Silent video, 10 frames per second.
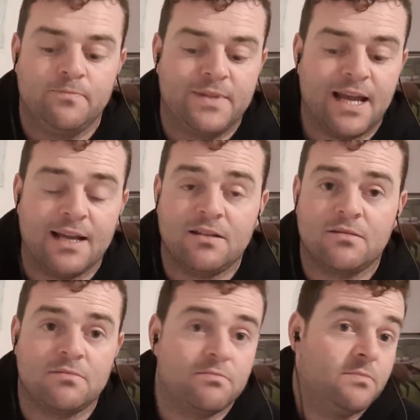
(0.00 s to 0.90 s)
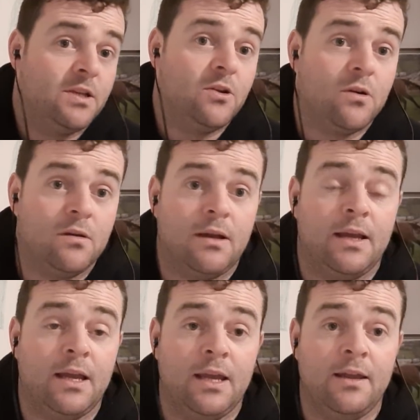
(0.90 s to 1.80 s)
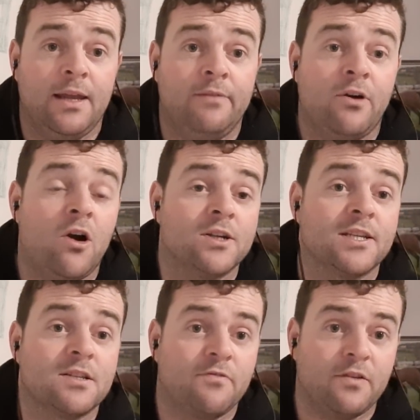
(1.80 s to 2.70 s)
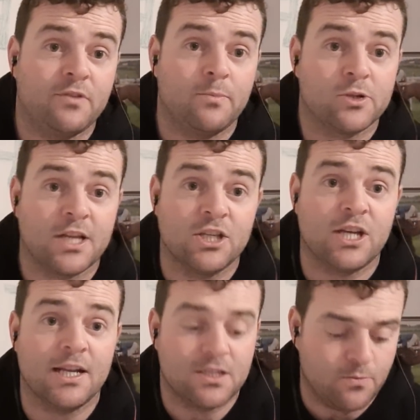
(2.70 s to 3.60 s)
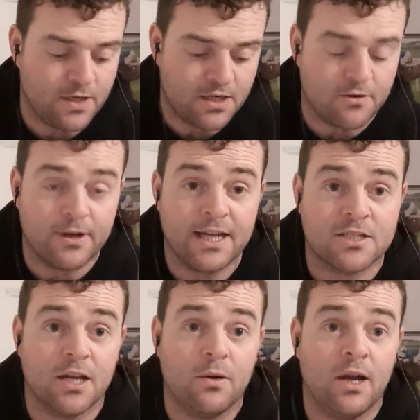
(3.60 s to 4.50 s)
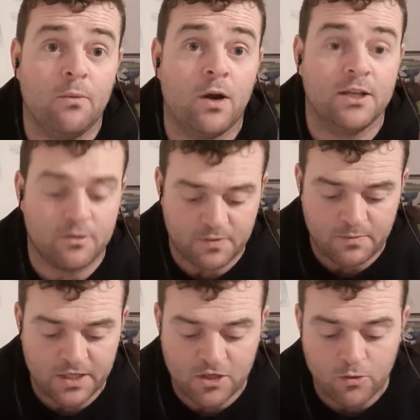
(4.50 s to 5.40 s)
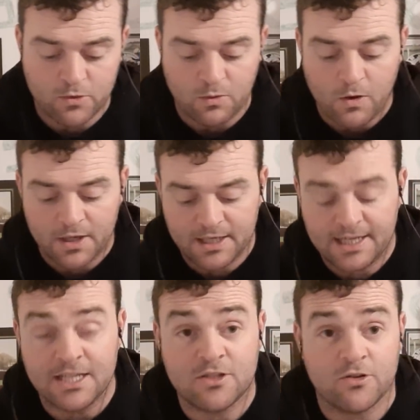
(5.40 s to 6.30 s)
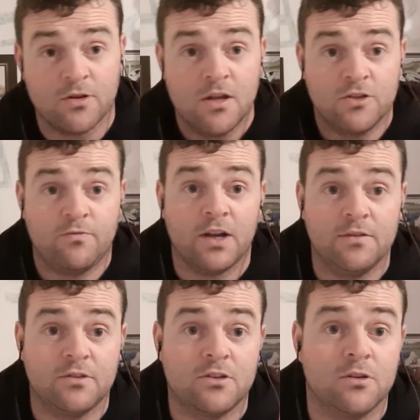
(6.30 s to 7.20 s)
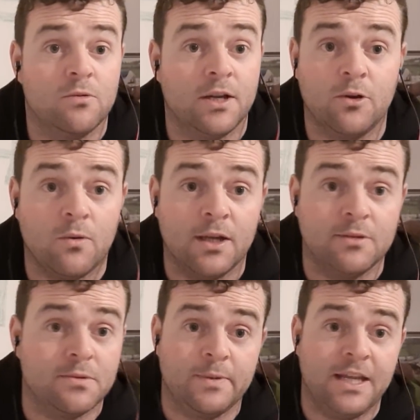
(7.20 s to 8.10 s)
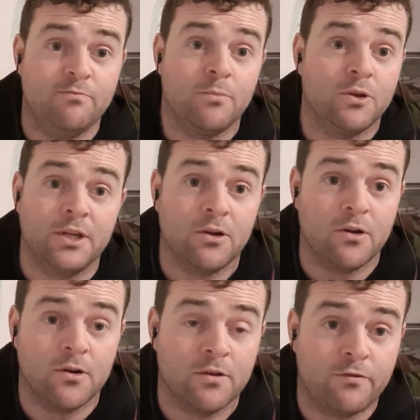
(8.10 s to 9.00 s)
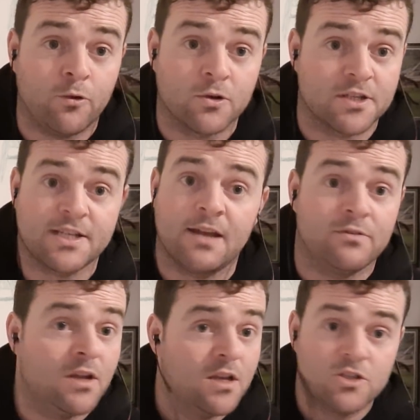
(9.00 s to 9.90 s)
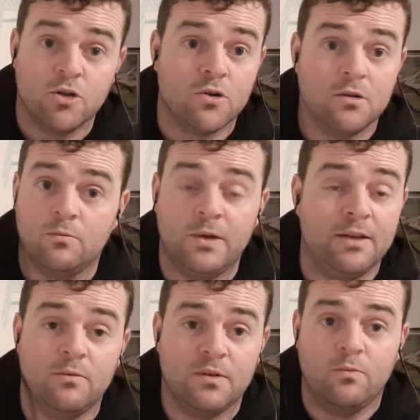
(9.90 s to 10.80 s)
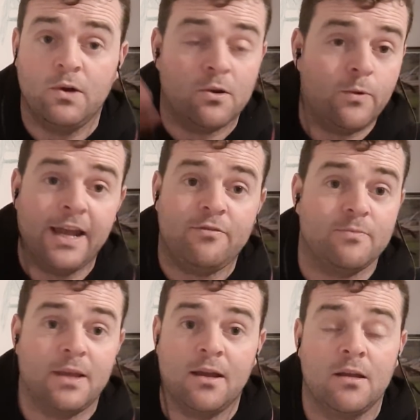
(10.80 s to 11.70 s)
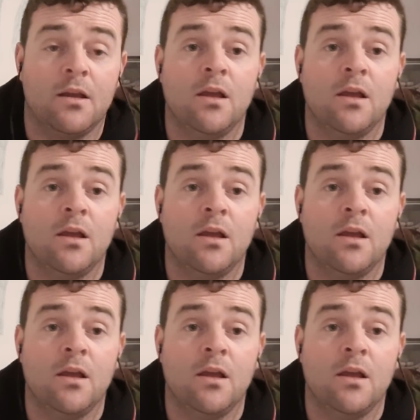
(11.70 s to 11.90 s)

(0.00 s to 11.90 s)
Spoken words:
that, you know, if a horse has a 50% chance of winning a race, I want them to be 2-1 at least, or 5-2. I don't want them to be even money, or 4-7. No, we're away from that.